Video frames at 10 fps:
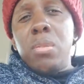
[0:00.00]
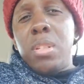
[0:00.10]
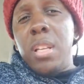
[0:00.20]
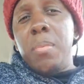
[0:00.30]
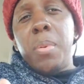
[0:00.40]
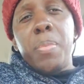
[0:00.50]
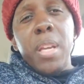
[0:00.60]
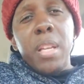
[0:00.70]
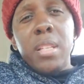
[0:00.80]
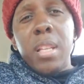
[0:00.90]
slip, the
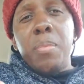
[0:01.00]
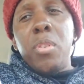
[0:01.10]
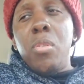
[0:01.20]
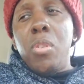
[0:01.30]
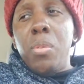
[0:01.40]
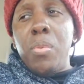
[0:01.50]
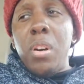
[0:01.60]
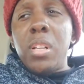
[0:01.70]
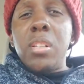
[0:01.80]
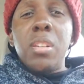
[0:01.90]
pink slip, you go into
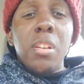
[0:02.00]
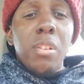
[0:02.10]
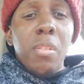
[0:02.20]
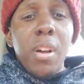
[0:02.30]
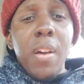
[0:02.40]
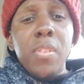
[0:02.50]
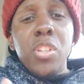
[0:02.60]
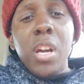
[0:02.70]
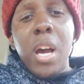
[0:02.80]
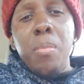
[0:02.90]
work, they tell you don't have a
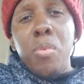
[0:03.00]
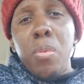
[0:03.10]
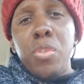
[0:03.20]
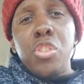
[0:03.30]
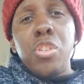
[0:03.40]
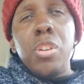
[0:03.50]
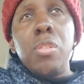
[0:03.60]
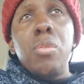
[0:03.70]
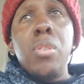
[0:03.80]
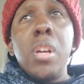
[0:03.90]
job. What would you
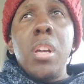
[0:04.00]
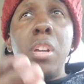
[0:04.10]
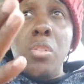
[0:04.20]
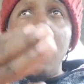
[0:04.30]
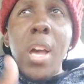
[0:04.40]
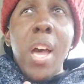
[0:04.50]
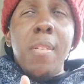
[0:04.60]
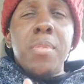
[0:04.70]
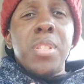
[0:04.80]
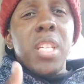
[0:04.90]
do? Do you
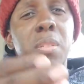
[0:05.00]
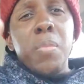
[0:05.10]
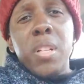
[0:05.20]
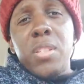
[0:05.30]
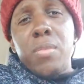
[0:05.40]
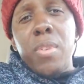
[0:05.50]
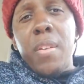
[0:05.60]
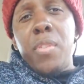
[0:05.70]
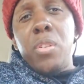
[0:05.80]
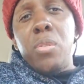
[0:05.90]
have 6 months of
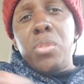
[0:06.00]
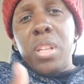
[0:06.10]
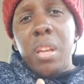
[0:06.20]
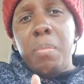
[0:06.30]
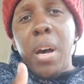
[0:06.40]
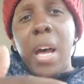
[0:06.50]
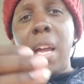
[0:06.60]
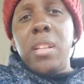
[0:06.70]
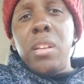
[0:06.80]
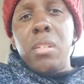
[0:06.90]
revenue to get by
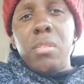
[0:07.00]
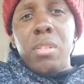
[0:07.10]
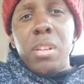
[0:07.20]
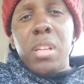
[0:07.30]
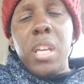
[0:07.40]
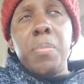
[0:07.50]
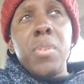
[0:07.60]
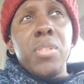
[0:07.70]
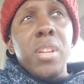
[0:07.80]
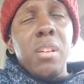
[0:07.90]
to keep
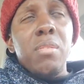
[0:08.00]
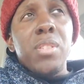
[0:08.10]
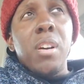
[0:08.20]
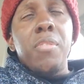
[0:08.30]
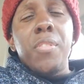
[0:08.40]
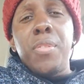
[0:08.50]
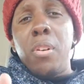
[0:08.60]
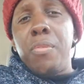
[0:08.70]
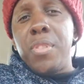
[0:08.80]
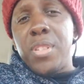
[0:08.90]
yourself
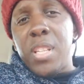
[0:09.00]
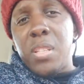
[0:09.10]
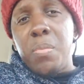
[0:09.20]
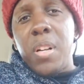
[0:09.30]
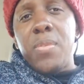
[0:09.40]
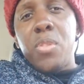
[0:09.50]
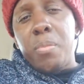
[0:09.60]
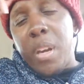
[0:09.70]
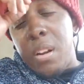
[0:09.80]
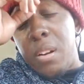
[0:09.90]
afloat for 6 months or
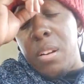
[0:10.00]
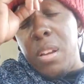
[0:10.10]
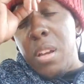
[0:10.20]
better?